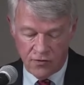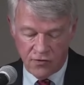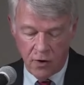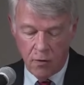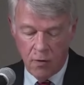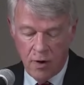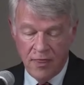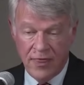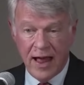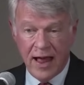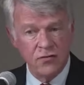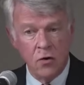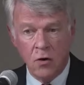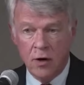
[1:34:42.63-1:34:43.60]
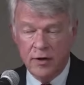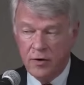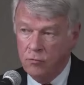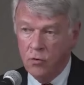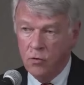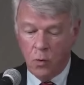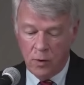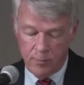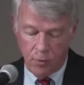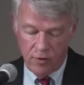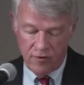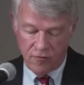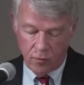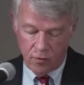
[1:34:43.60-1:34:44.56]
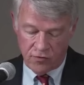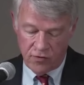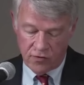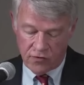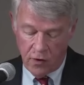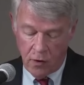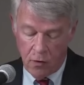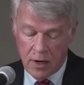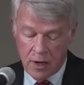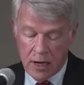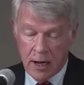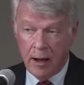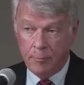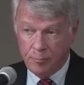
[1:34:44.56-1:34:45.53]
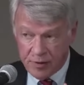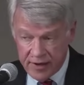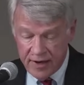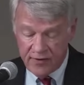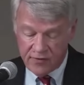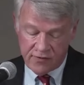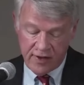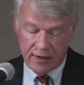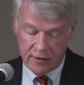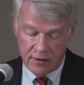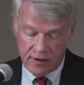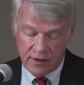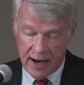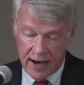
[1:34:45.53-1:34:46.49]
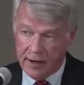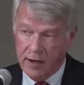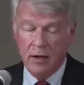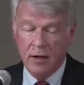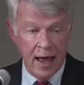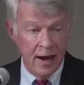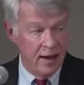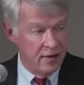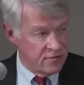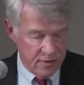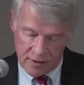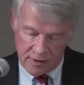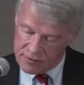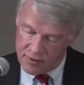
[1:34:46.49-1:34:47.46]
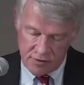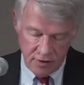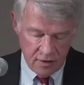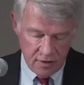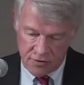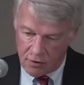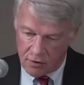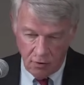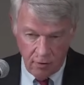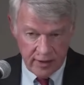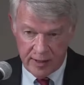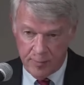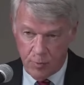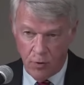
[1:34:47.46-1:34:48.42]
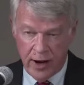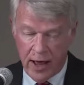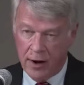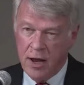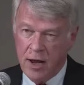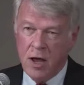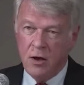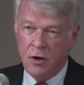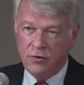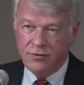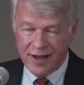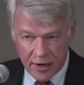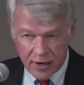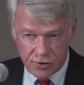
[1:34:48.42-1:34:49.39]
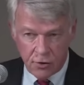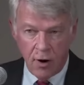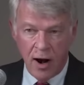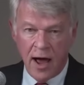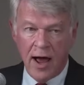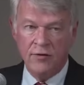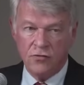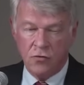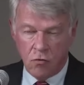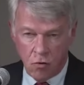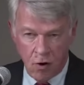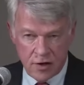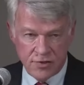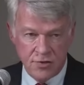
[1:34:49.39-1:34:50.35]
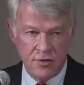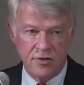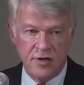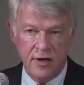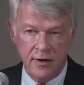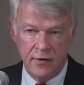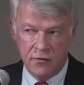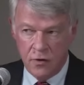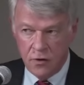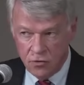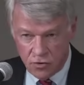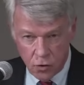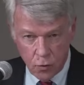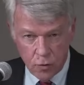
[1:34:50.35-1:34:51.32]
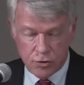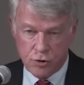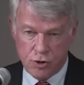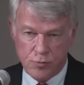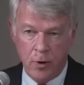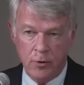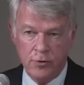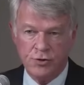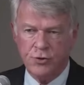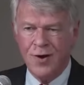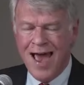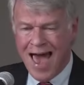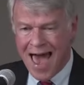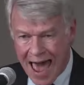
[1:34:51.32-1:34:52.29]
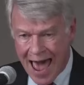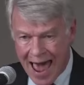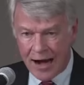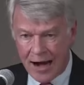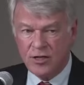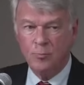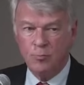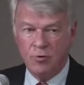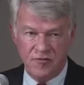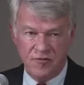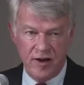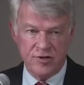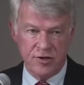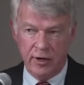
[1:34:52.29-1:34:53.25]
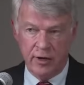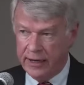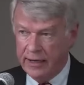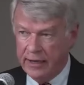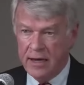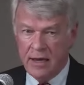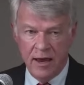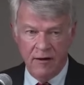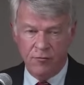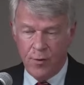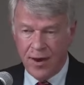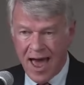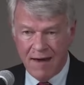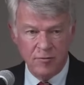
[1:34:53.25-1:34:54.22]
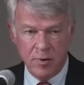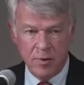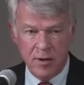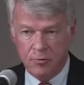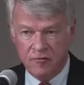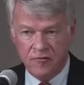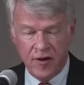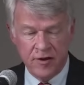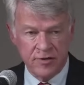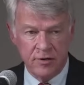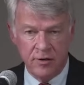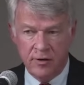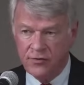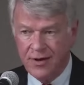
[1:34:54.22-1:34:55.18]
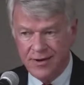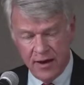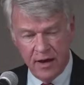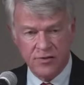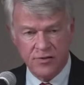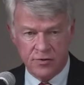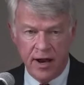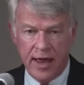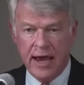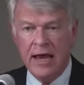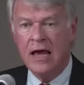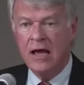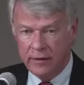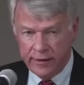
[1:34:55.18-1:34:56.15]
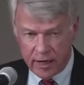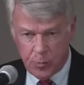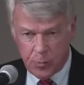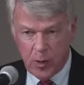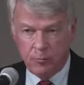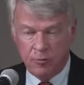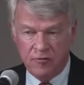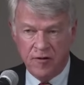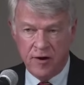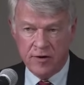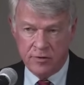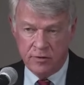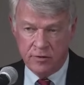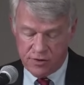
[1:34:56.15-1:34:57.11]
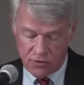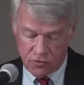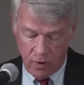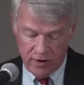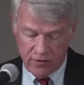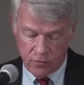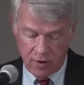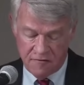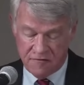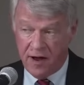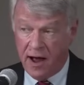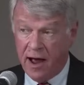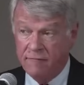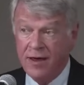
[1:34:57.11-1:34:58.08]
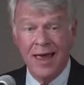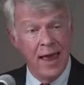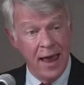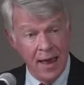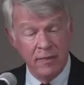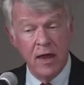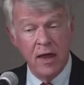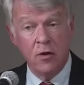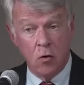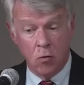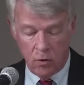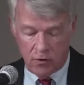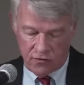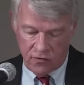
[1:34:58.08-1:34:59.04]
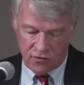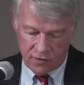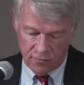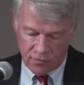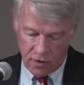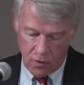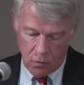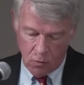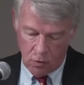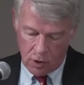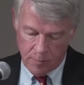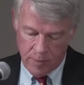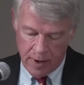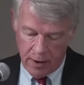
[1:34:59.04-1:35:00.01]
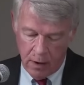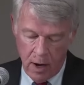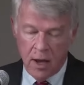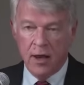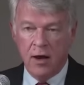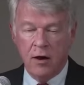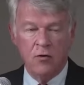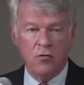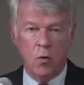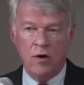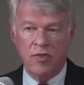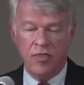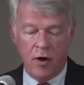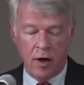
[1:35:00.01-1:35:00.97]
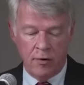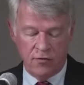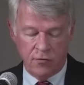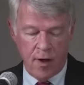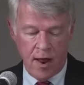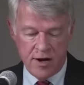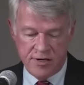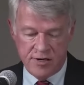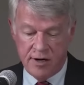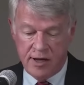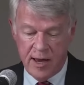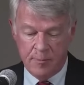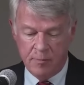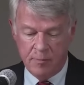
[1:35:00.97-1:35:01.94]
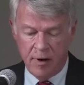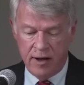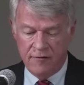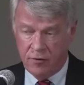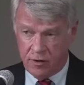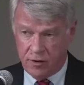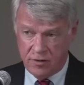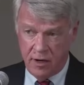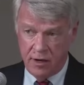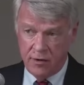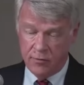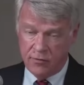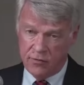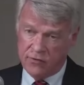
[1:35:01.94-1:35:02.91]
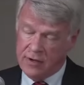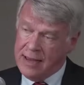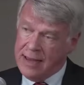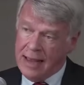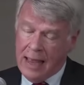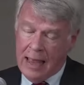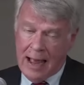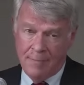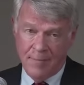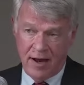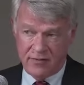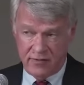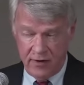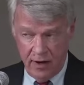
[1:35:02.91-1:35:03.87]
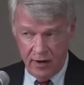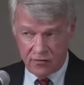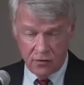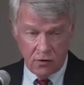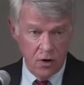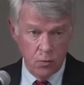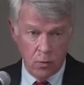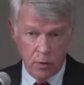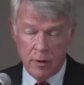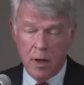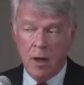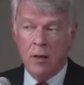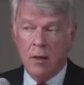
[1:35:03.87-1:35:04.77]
So that's all in Rule 1.460. Please take a look at it. And as the judge shall correctly point out, dot your I's, cross your T's, do what you're supposed to, act professionally. If we haven't been professionals yesterday, let's be professionals in 2025, and then the court system's going to work better. Here's one thought or strategy to keep in mind for continuances. I'm not saying it's a good one.